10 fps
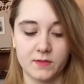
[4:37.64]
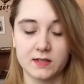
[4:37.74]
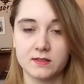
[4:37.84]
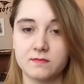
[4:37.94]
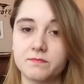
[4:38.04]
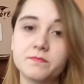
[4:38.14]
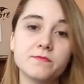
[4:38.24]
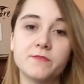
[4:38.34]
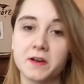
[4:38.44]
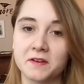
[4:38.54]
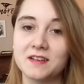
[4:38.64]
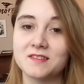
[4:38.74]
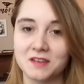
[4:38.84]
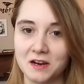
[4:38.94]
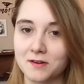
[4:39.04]
That's very
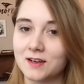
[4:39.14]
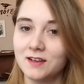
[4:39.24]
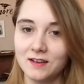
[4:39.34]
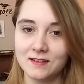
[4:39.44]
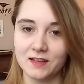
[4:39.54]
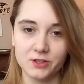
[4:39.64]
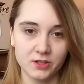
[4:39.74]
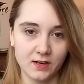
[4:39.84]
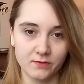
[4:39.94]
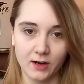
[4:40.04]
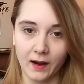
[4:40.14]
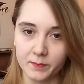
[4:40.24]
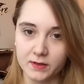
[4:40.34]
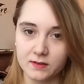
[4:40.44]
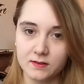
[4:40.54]
scary, and that should never
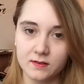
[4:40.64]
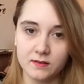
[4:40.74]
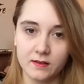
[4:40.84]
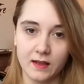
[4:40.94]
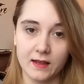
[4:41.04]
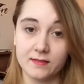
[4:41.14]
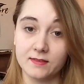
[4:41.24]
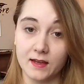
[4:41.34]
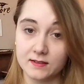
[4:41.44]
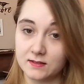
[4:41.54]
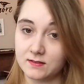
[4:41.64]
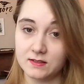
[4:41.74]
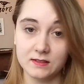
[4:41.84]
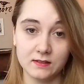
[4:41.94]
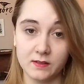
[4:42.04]
happen. And that's
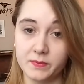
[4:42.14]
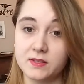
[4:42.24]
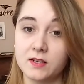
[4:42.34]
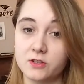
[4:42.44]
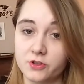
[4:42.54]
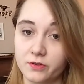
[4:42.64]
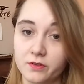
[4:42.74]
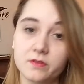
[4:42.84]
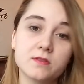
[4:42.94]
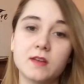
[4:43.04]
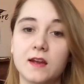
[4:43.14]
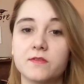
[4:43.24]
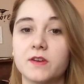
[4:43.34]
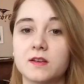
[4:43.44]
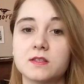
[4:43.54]
the potential side
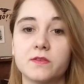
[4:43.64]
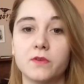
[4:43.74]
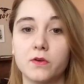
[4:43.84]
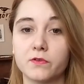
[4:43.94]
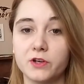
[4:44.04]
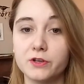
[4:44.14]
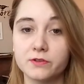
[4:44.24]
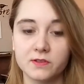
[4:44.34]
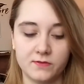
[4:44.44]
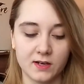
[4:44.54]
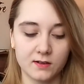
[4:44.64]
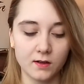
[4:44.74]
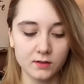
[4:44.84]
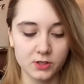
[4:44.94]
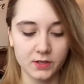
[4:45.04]
effects of overuse of
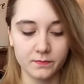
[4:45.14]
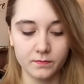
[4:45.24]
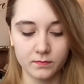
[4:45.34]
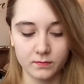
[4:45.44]
technology.